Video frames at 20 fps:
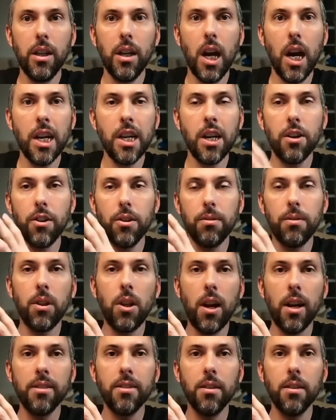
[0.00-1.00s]
another
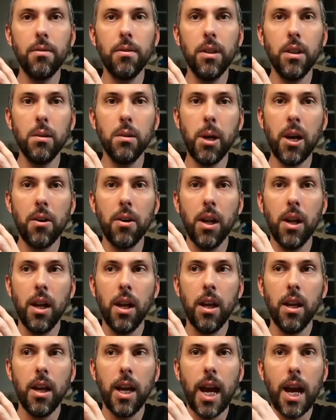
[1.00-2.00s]
philosophy about
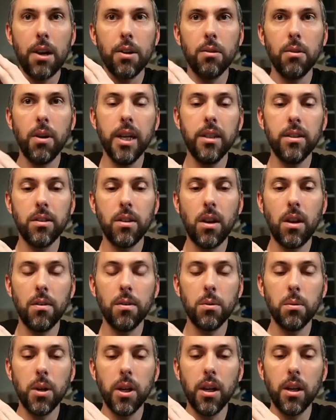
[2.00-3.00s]
how to write
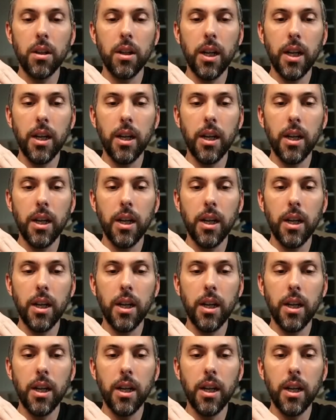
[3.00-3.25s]
software